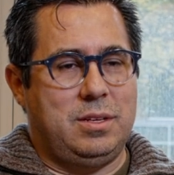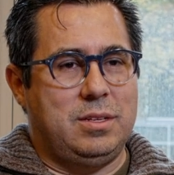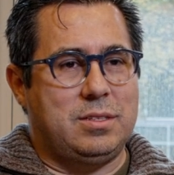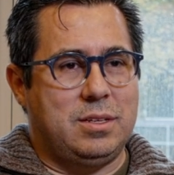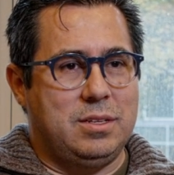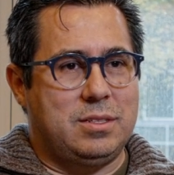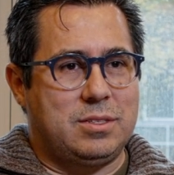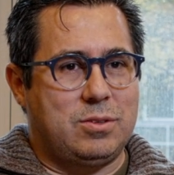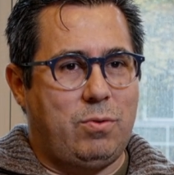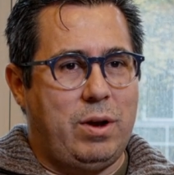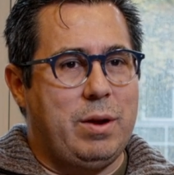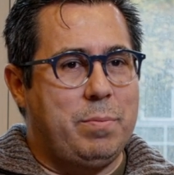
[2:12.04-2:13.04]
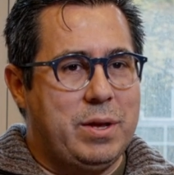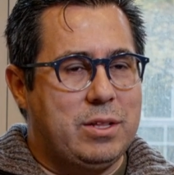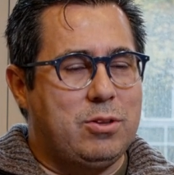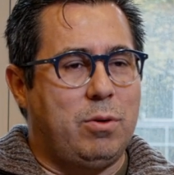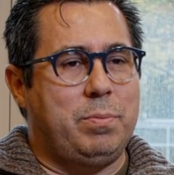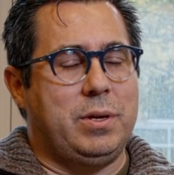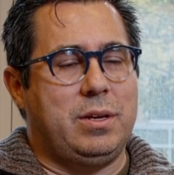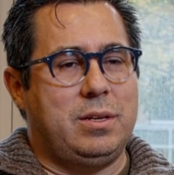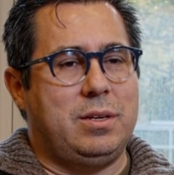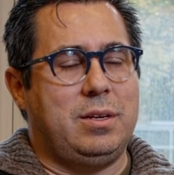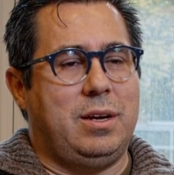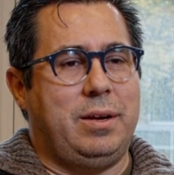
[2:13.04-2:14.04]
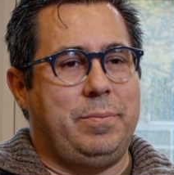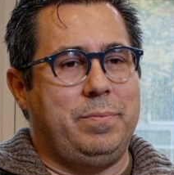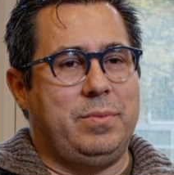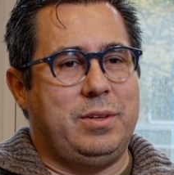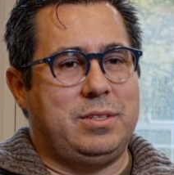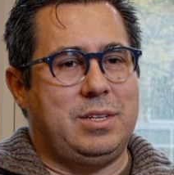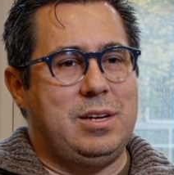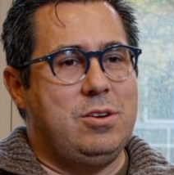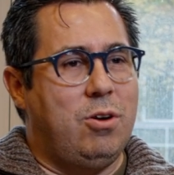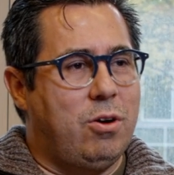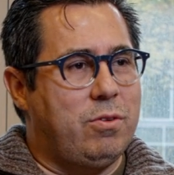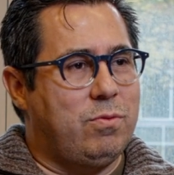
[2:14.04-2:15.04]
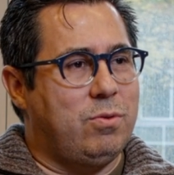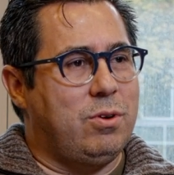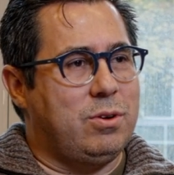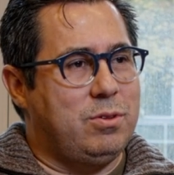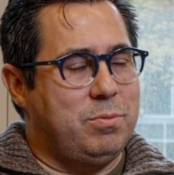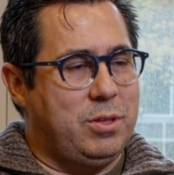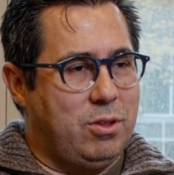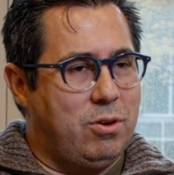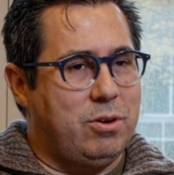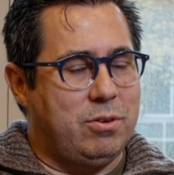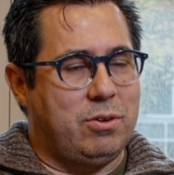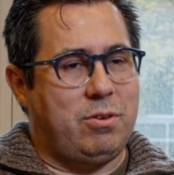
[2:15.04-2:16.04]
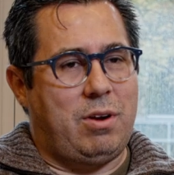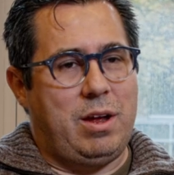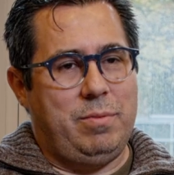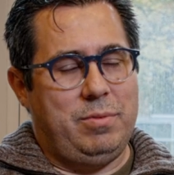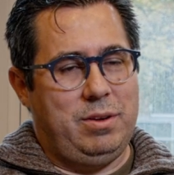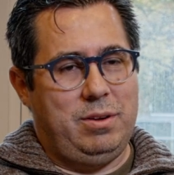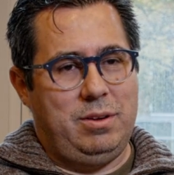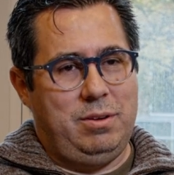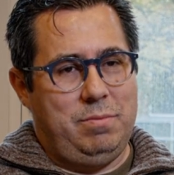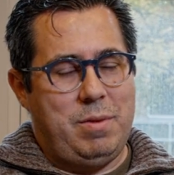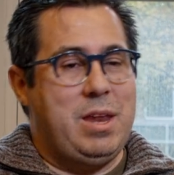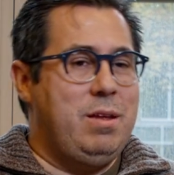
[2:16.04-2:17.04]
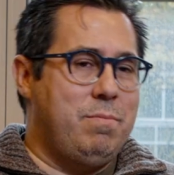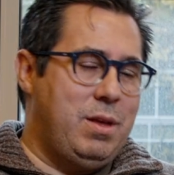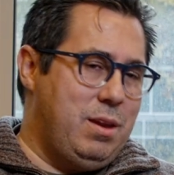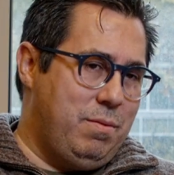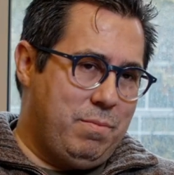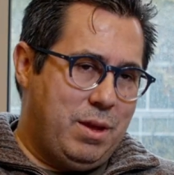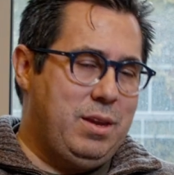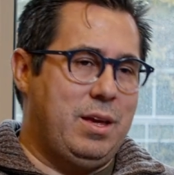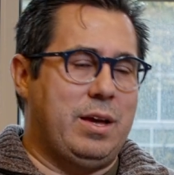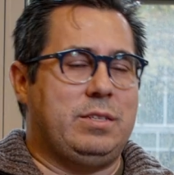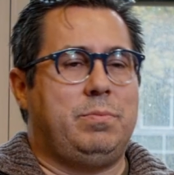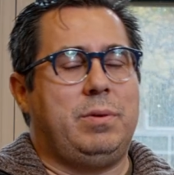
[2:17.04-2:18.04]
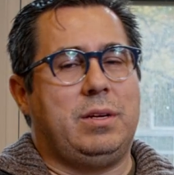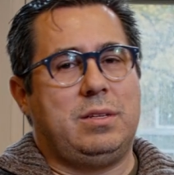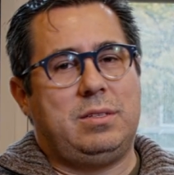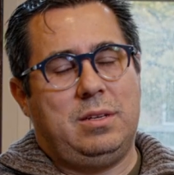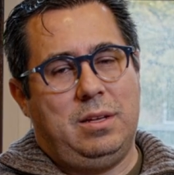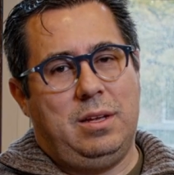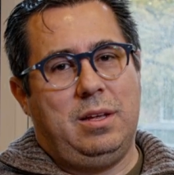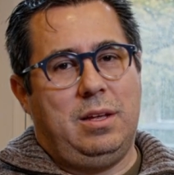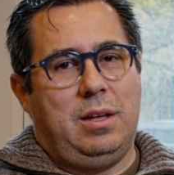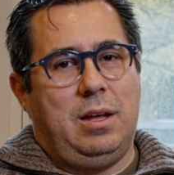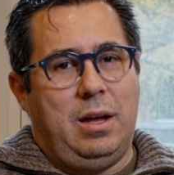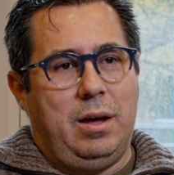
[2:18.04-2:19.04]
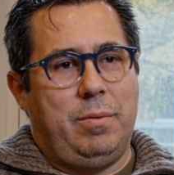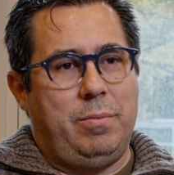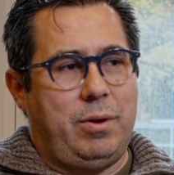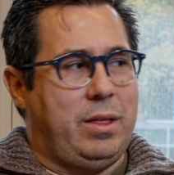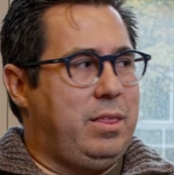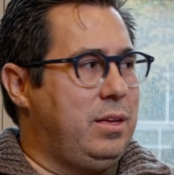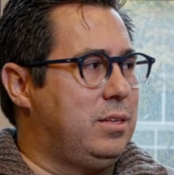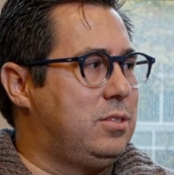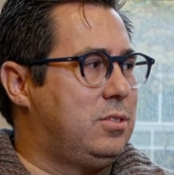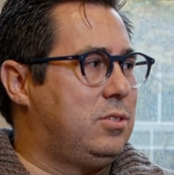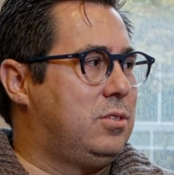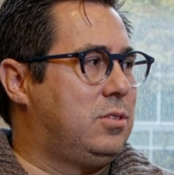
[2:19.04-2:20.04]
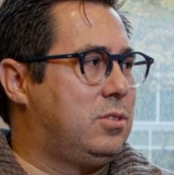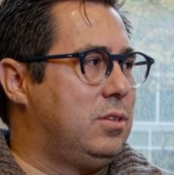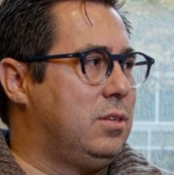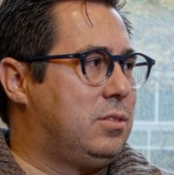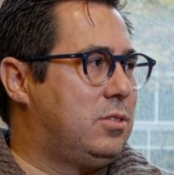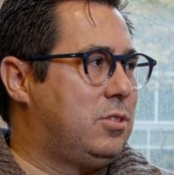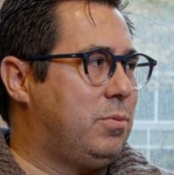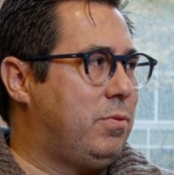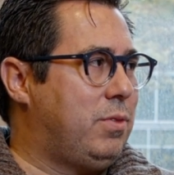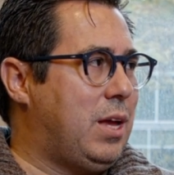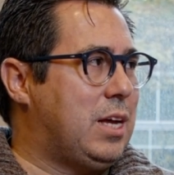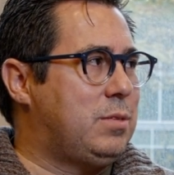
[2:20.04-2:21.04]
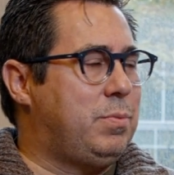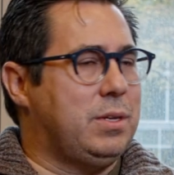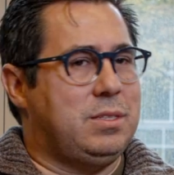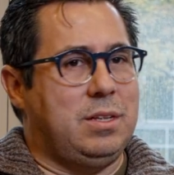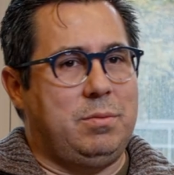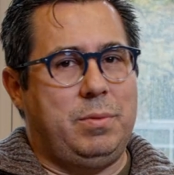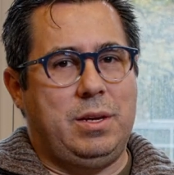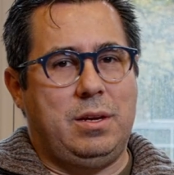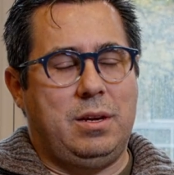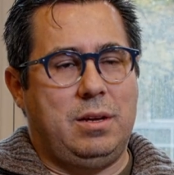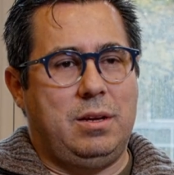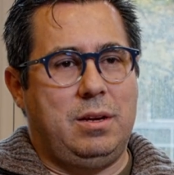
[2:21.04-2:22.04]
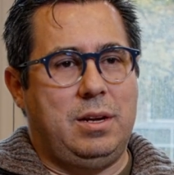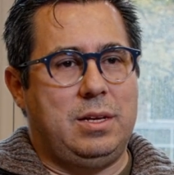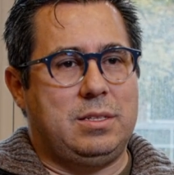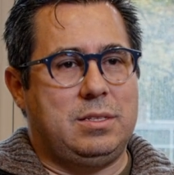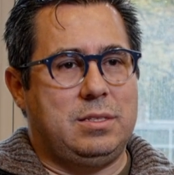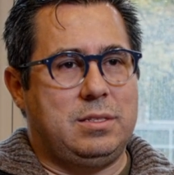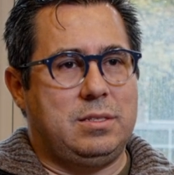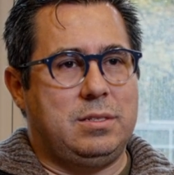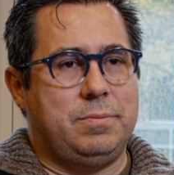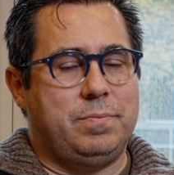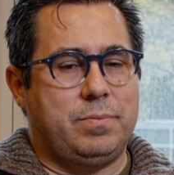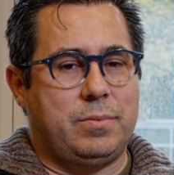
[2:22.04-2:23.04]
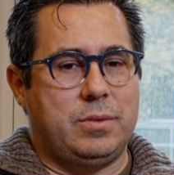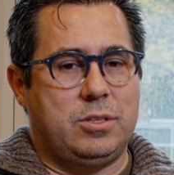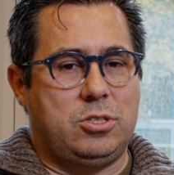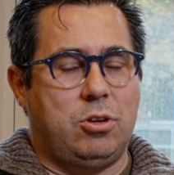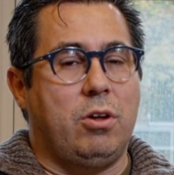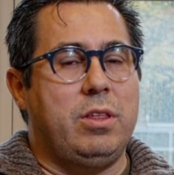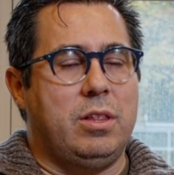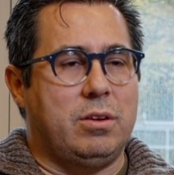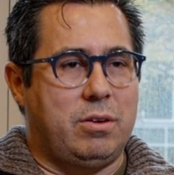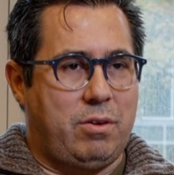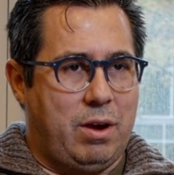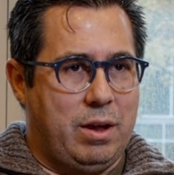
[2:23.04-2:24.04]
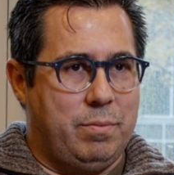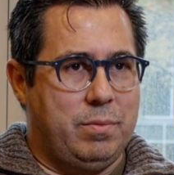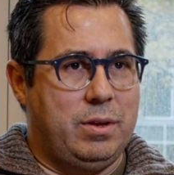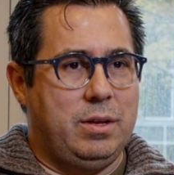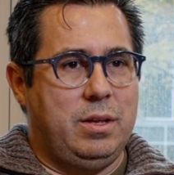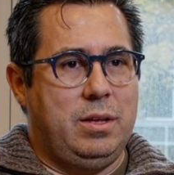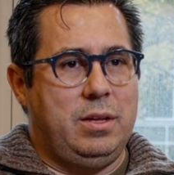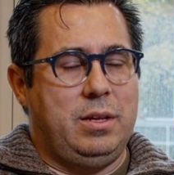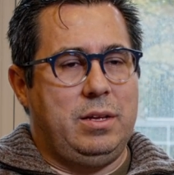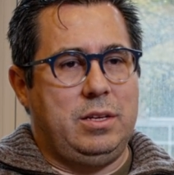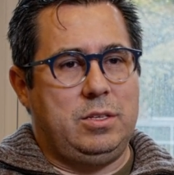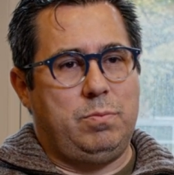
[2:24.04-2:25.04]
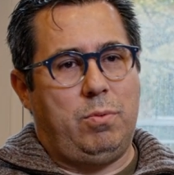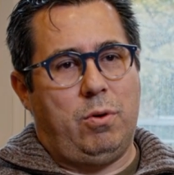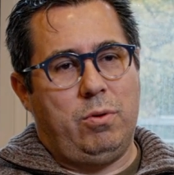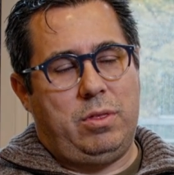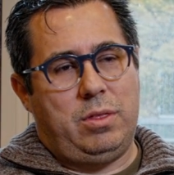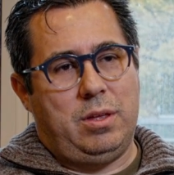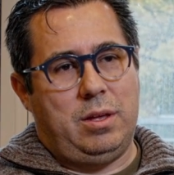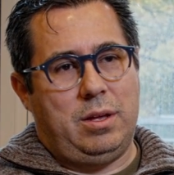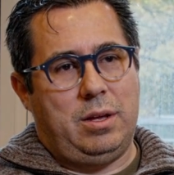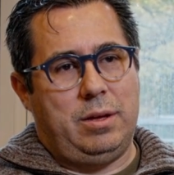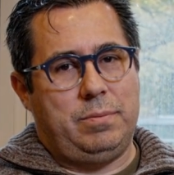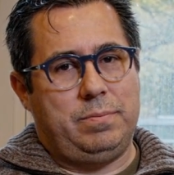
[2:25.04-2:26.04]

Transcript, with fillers: it's, it's quite a big topic. Um, there's a lot of work to be done on crime in, in many, many, many aspects. Uh, but I think that some of the aspects that have been uh, less studied on crime is both uh,